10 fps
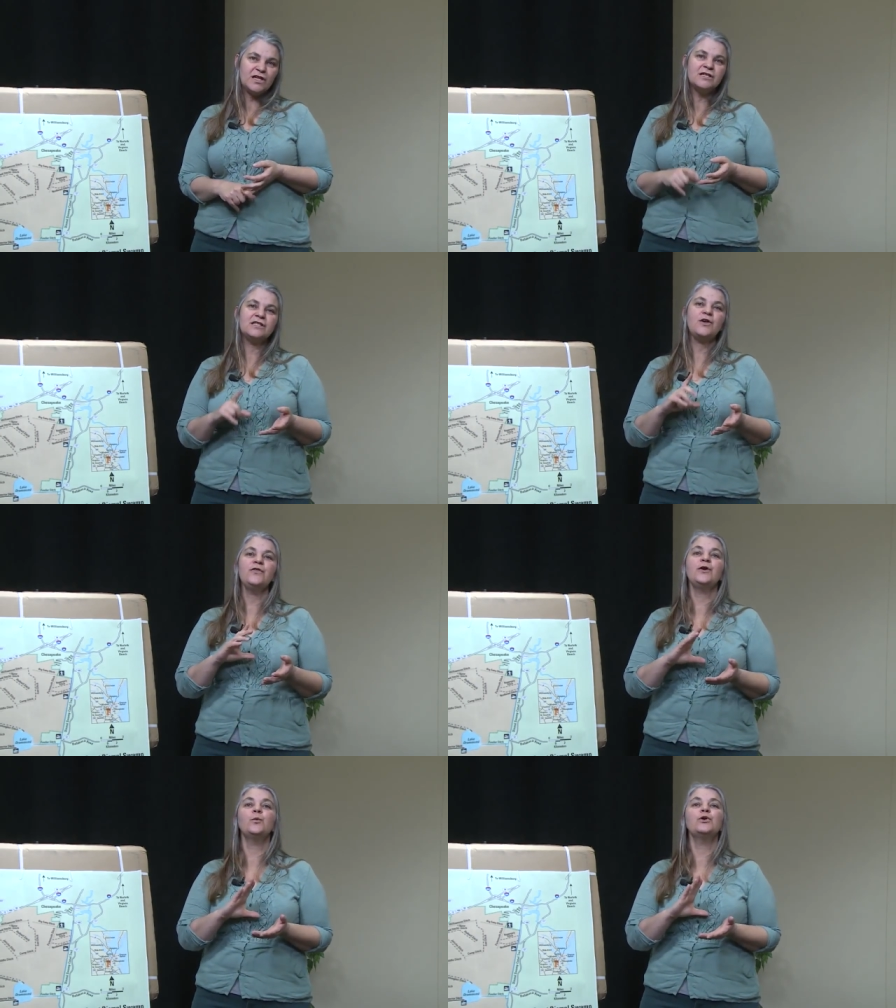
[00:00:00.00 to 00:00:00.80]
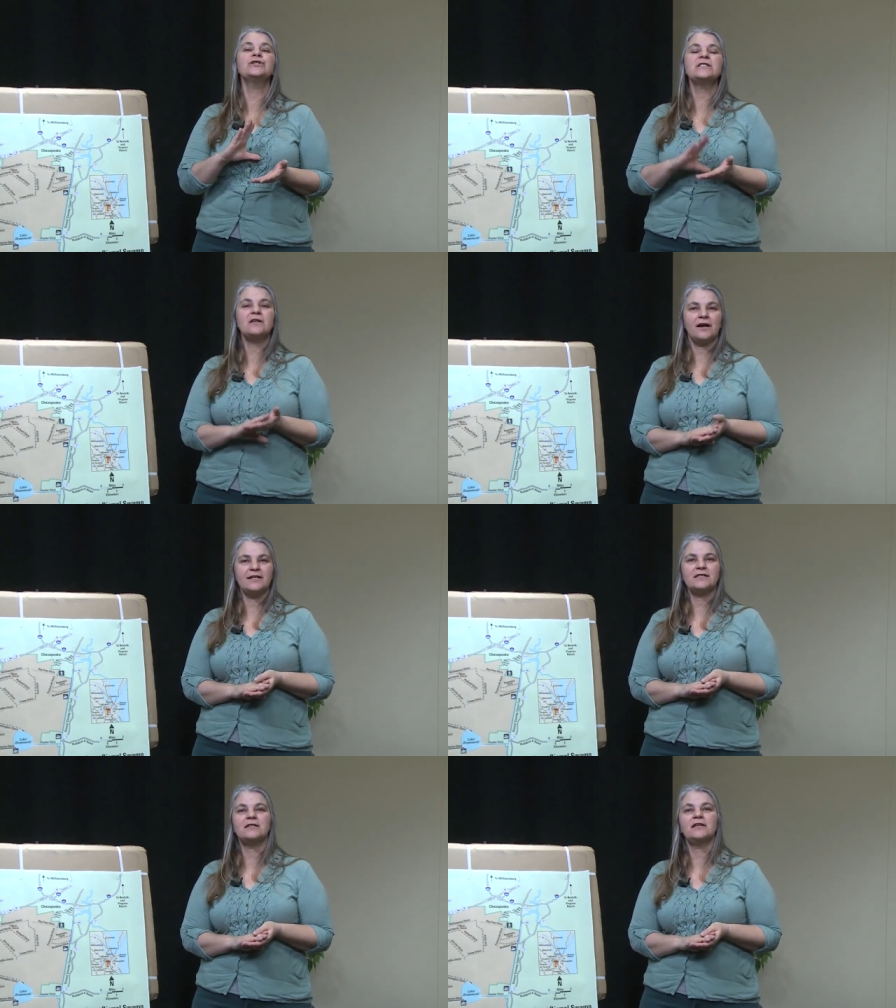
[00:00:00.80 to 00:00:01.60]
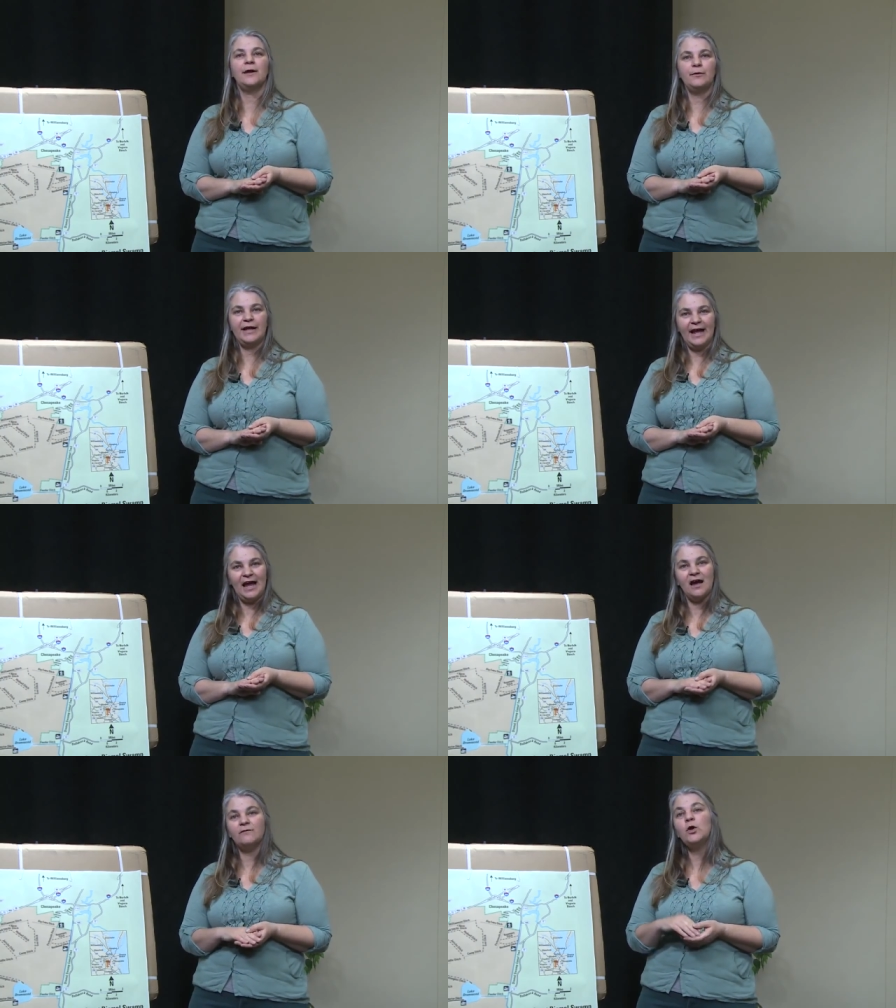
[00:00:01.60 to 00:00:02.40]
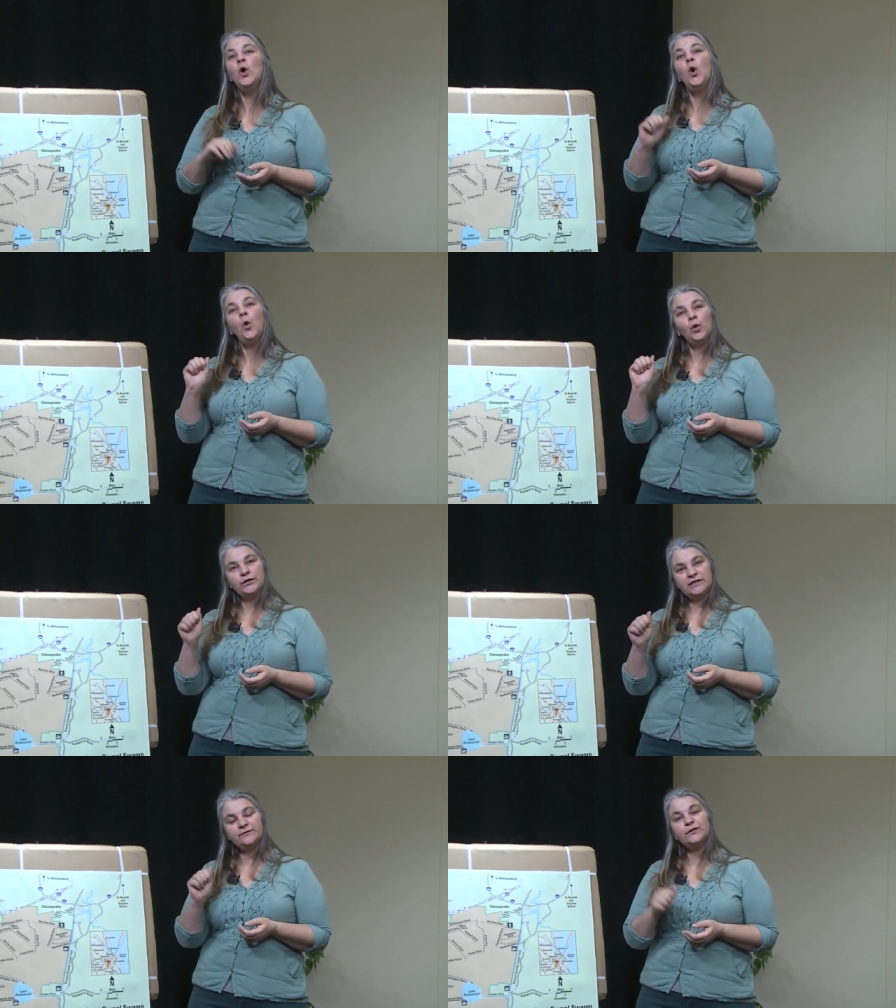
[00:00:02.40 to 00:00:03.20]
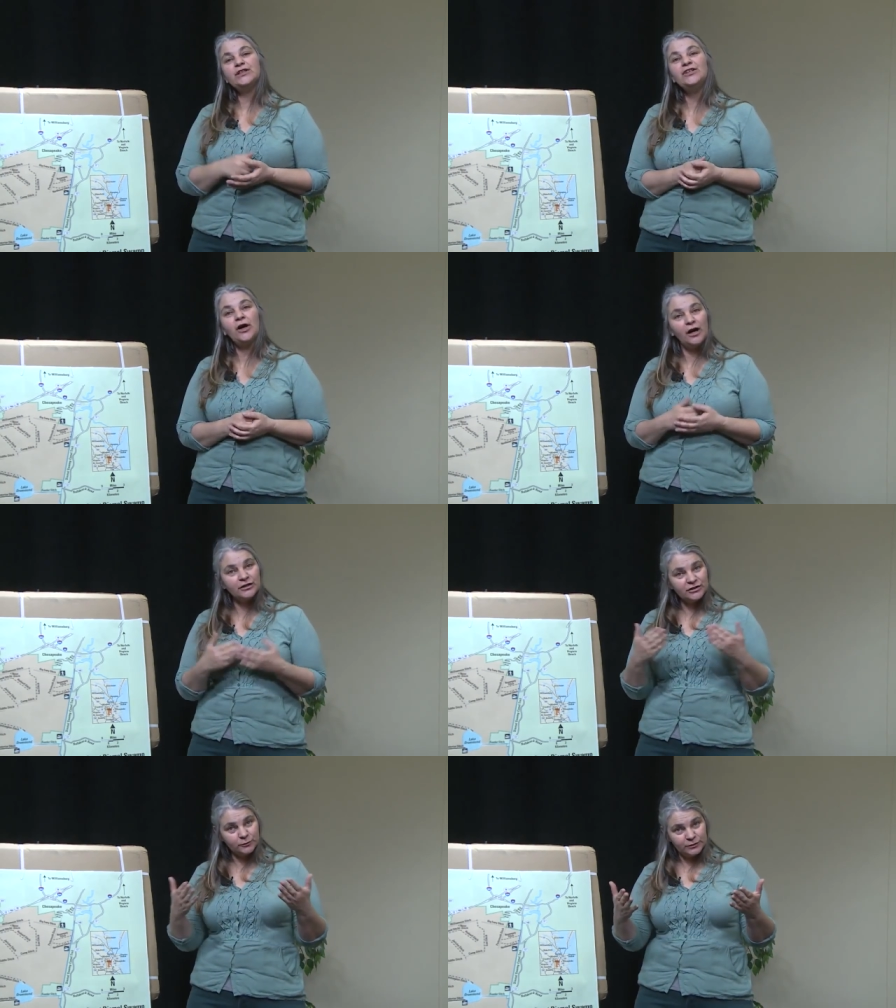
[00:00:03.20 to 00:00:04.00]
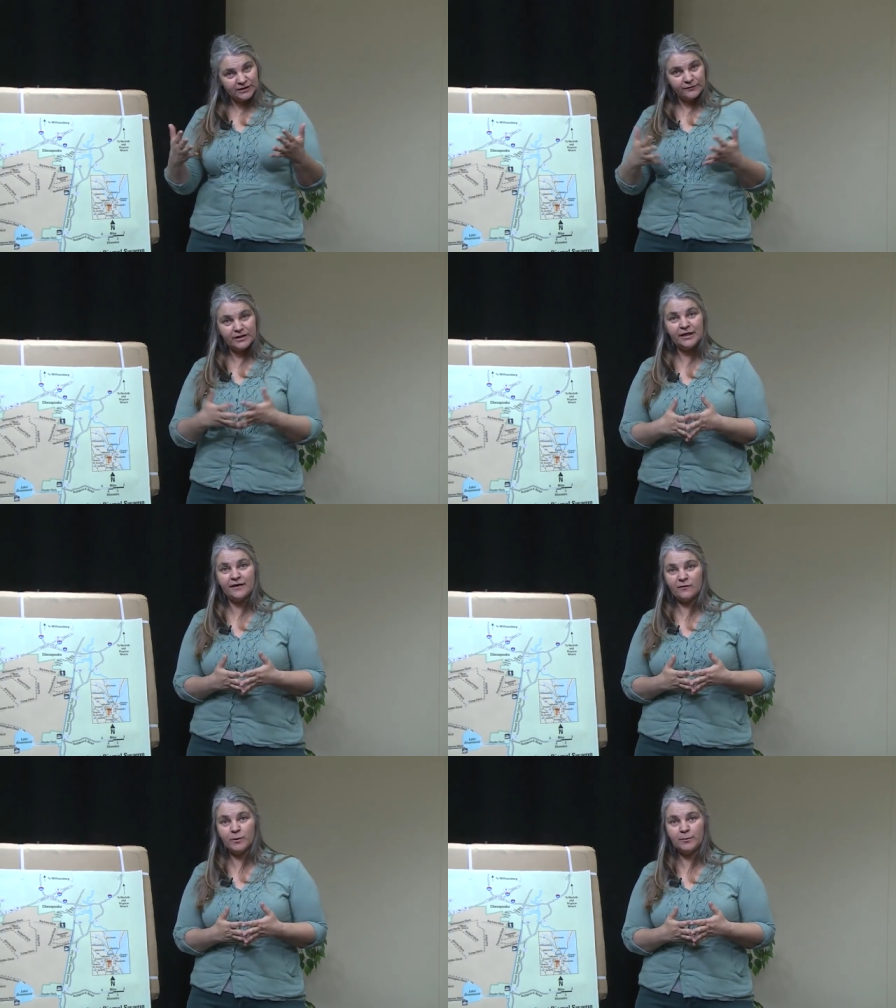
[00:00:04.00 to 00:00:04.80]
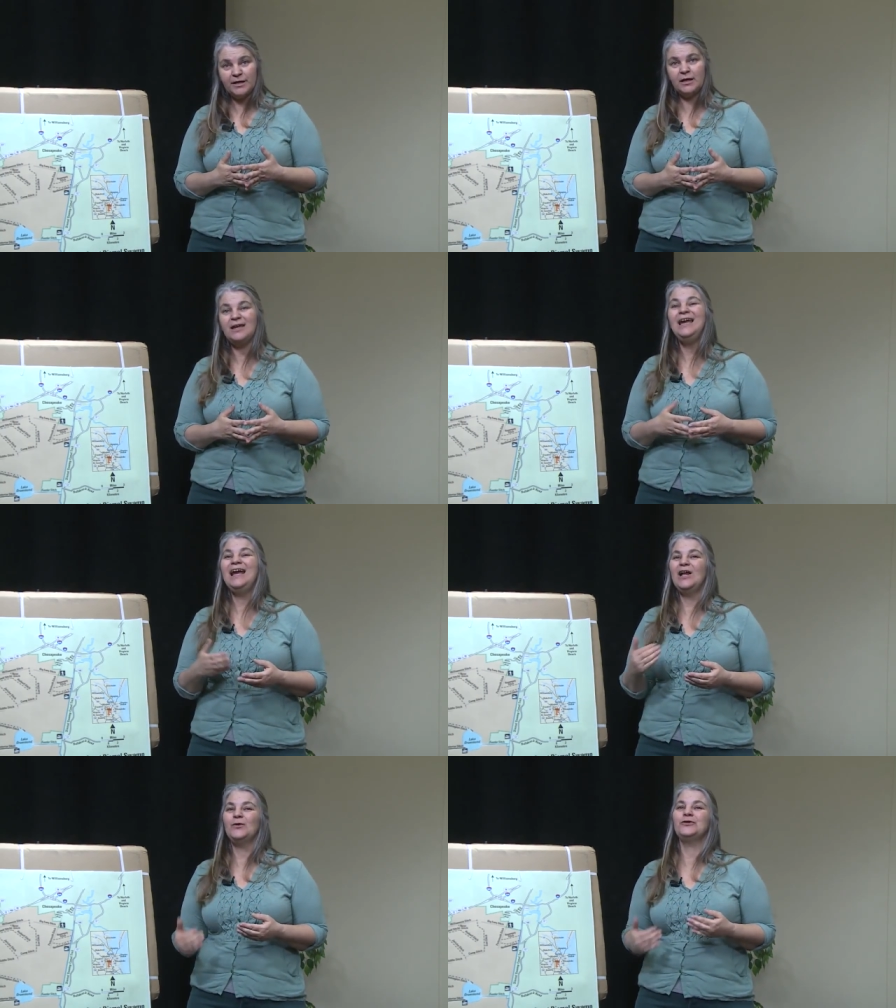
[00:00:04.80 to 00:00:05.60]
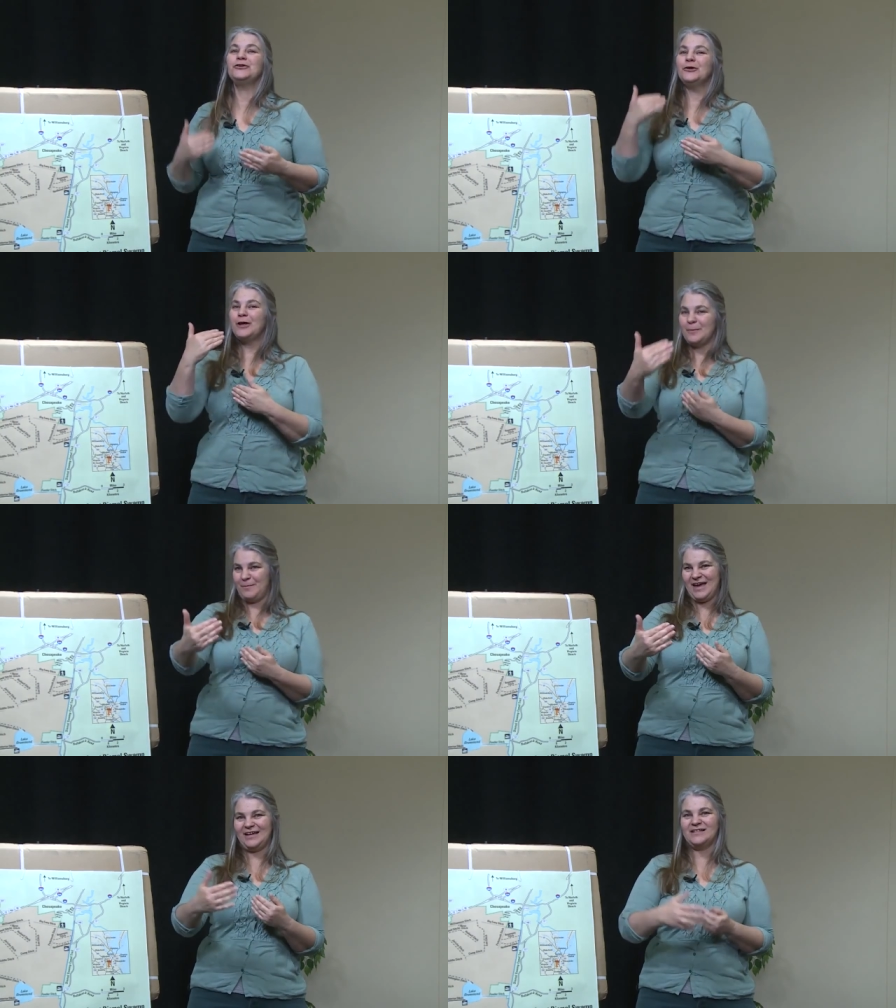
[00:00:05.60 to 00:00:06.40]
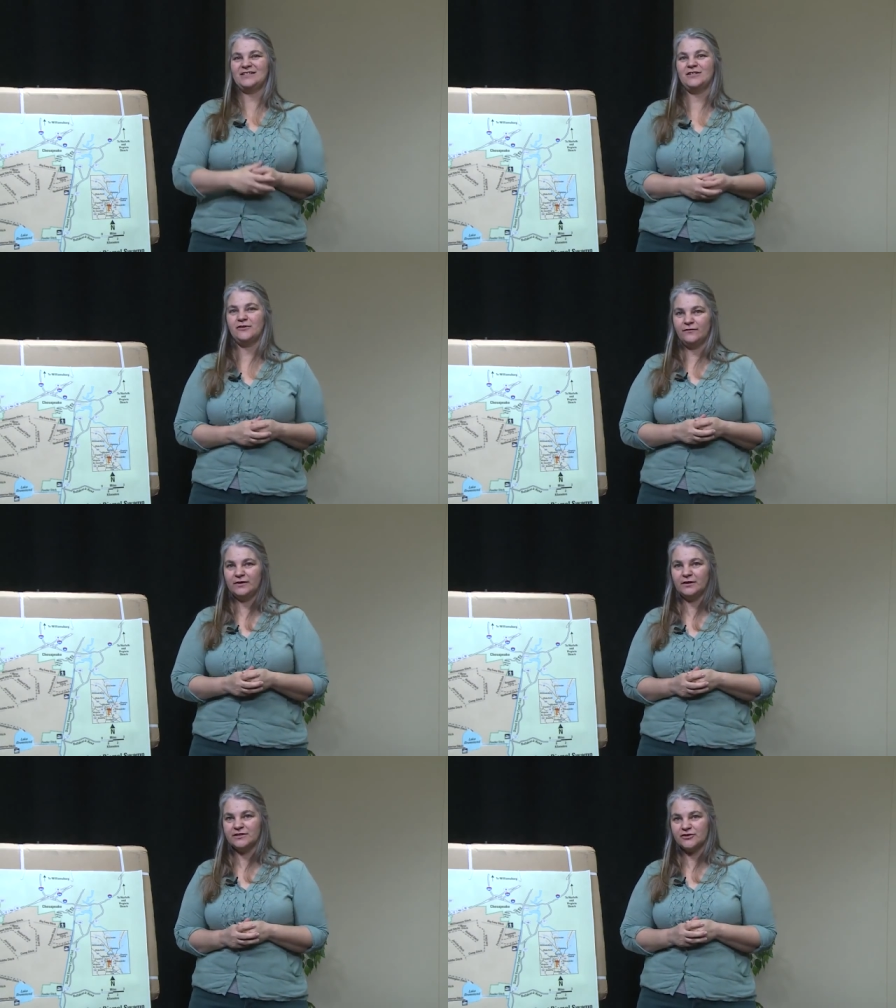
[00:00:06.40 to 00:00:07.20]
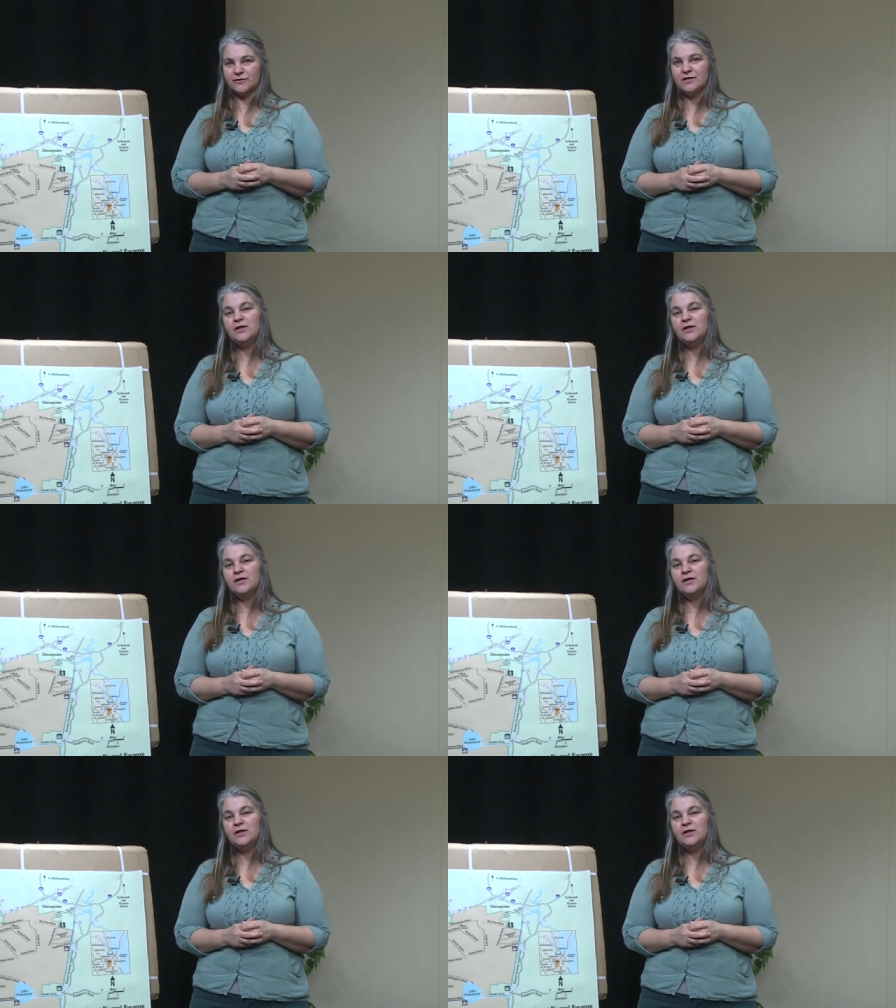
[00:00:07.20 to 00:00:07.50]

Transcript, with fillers: And so there were signs that they would have or different knocks or whatever the case may be in order to get back into their village.